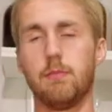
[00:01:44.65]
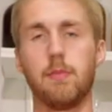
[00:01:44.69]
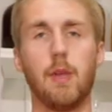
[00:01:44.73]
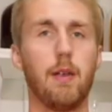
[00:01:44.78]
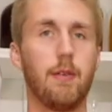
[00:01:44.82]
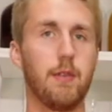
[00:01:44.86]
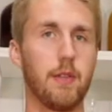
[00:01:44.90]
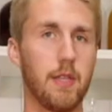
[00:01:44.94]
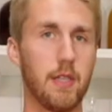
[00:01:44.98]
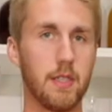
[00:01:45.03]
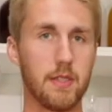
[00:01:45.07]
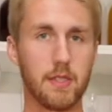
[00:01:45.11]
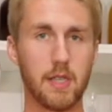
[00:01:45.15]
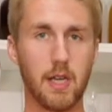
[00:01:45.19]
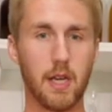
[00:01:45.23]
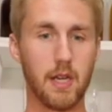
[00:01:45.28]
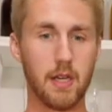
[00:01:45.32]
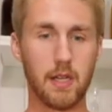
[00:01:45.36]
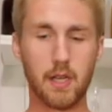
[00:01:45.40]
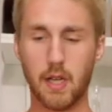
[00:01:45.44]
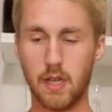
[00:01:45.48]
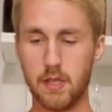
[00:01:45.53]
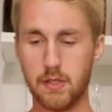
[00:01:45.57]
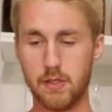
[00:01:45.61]
Everything's
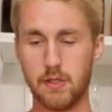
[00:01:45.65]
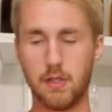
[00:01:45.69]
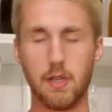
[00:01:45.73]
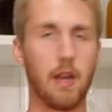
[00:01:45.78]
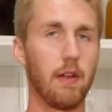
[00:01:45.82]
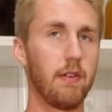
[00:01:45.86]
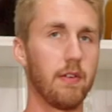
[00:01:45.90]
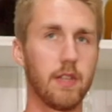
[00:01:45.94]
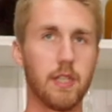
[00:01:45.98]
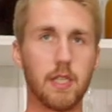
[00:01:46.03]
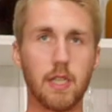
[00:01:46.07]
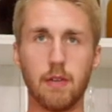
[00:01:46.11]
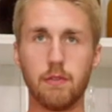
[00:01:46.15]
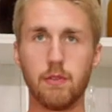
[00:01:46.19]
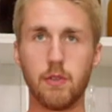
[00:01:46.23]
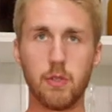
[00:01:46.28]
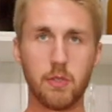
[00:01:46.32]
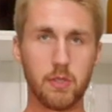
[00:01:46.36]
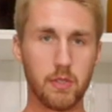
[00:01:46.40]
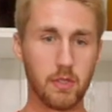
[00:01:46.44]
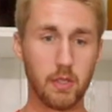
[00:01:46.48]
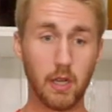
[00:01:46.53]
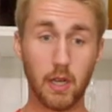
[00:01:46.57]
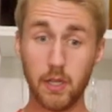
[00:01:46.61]
sanitized. Everything I've
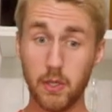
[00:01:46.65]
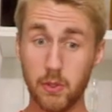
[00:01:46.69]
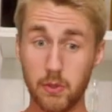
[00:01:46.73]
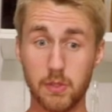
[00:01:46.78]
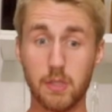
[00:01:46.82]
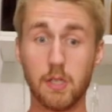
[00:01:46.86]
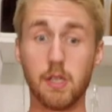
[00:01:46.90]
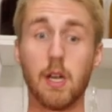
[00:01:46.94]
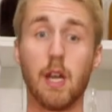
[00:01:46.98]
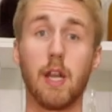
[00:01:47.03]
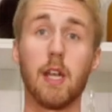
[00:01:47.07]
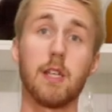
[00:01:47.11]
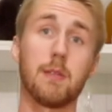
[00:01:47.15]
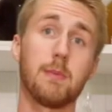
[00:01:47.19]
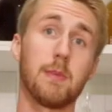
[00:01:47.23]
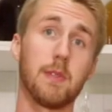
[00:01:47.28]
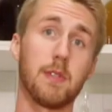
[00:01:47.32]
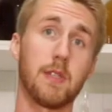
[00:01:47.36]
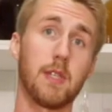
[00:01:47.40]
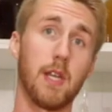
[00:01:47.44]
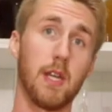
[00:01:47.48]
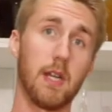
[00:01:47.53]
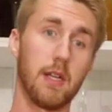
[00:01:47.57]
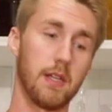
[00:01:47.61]
used I used today has
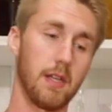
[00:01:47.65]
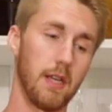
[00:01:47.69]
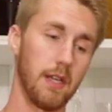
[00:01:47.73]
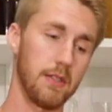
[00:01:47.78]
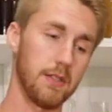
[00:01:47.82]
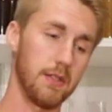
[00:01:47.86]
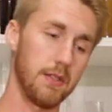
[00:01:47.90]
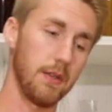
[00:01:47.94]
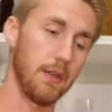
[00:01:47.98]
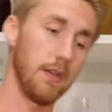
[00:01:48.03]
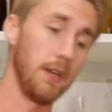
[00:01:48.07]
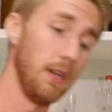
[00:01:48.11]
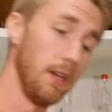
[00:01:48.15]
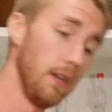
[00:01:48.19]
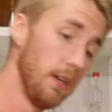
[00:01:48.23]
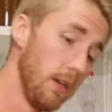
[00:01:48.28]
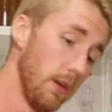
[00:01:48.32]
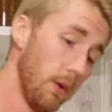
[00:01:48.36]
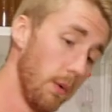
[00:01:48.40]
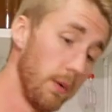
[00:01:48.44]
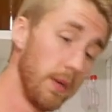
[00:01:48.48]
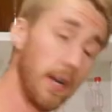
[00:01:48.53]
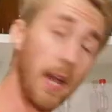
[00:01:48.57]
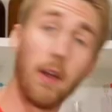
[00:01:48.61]
been sanitized.
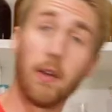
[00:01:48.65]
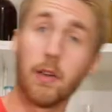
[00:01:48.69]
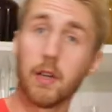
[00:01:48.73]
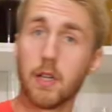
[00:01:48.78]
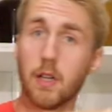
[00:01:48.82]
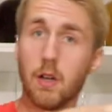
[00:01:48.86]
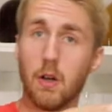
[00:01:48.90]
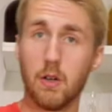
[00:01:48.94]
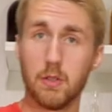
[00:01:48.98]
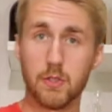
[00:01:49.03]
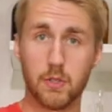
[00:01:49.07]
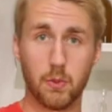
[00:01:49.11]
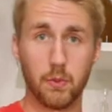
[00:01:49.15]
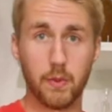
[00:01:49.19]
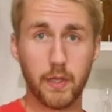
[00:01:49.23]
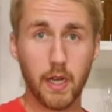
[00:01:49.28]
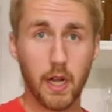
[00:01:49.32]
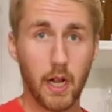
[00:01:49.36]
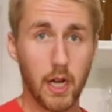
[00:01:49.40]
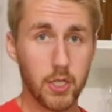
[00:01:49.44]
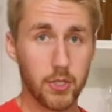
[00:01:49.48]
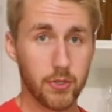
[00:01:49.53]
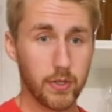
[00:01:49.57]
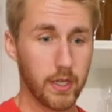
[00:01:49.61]
We're now gonna also
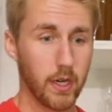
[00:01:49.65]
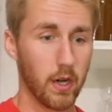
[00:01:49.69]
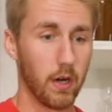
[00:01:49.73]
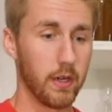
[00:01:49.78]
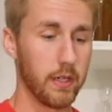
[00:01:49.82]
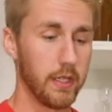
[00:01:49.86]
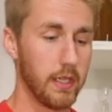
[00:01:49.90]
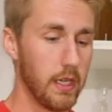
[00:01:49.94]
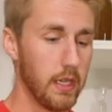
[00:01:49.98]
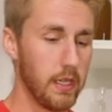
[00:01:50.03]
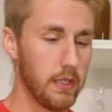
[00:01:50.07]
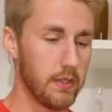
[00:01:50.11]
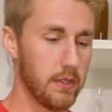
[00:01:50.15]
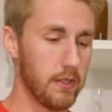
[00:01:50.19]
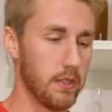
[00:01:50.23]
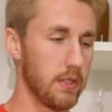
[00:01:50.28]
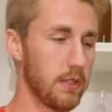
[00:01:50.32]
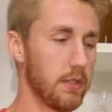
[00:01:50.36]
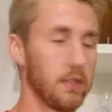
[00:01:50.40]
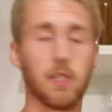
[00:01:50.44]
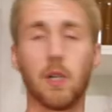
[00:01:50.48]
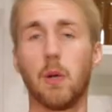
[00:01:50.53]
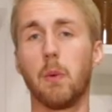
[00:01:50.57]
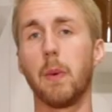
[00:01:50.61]
rehydrate our yeast.
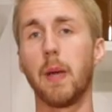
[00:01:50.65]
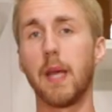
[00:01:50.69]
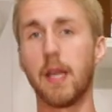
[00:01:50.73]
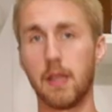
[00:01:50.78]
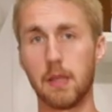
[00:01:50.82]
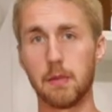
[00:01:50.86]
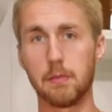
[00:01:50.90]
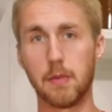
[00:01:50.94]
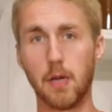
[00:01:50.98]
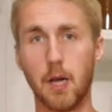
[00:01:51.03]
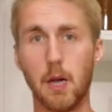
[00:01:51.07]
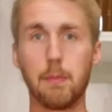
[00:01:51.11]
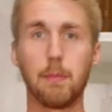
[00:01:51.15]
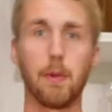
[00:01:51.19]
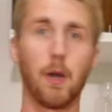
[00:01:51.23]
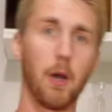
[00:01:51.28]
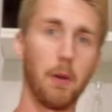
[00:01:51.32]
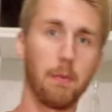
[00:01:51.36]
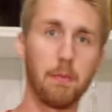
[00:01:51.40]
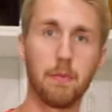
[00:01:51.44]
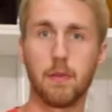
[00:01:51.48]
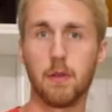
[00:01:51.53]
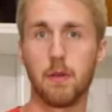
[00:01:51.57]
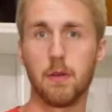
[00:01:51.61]
It's gonna wake them up,
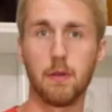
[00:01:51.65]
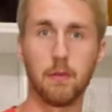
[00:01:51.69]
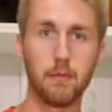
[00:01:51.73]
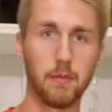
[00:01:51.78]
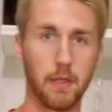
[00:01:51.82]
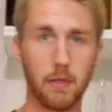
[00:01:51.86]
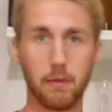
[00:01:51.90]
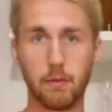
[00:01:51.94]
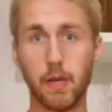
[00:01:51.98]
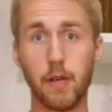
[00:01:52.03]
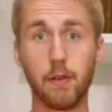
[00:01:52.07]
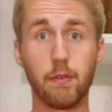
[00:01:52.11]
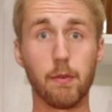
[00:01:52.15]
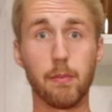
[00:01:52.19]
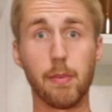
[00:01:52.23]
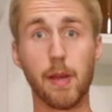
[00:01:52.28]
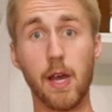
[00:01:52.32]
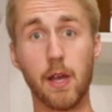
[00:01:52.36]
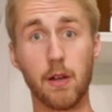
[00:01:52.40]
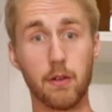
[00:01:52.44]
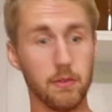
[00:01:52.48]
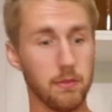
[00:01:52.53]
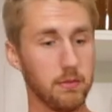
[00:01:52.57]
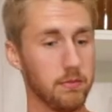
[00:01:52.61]
help them get ready for
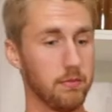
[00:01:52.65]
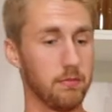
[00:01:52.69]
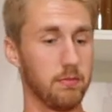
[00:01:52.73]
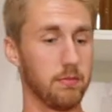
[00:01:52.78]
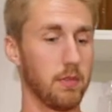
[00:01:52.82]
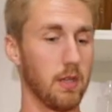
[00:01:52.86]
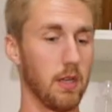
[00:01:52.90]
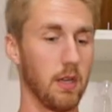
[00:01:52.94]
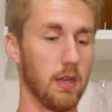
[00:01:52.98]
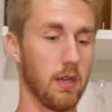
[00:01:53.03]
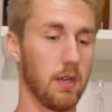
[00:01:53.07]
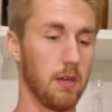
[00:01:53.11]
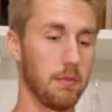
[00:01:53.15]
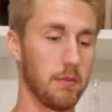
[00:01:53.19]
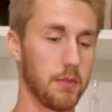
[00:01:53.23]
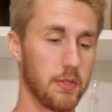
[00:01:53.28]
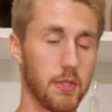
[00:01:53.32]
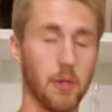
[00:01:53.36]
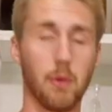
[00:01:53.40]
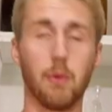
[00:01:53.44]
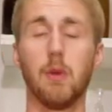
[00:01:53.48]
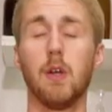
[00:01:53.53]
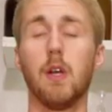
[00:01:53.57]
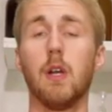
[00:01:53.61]
battle. Um,
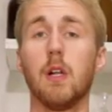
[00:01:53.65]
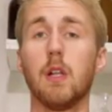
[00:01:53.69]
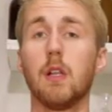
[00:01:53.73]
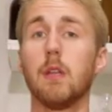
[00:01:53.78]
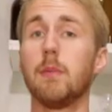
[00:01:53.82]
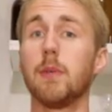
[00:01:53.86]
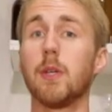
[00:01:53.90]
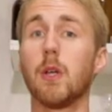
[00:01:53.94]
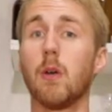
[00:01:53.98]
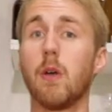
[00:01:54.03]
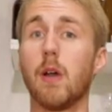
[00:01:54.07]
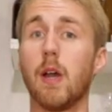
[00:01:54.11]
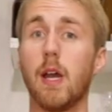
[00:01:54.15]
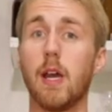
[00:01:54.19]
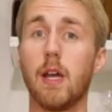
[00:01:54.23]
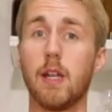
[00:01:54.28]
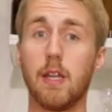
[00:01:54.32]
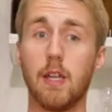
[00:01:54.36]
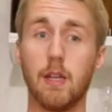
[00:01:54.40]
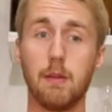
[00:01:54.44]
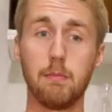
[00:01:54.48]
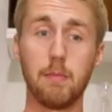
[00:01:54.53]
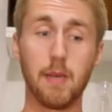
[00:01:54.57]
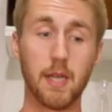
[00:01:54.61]
so let me go ahead
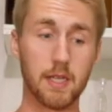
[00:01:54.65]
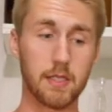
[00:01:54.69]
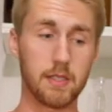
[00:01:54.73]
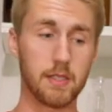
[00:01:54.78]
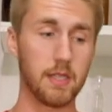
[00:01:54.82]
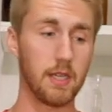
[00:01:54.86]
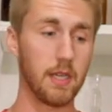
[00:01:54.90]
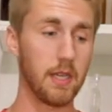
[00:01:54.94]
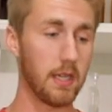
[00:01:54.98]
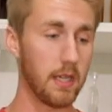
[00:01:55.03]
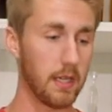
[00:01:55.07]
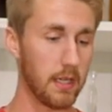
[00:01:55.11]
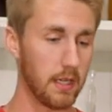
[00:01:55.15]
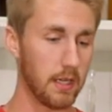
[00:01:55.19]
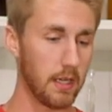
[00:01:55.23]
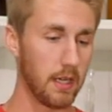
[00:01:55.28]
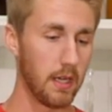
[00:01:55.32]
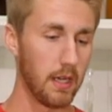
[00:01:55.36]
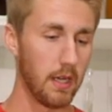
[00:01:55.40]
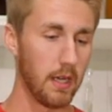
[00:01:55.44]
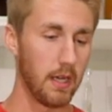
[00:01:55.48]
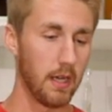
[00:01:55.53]
and mix in.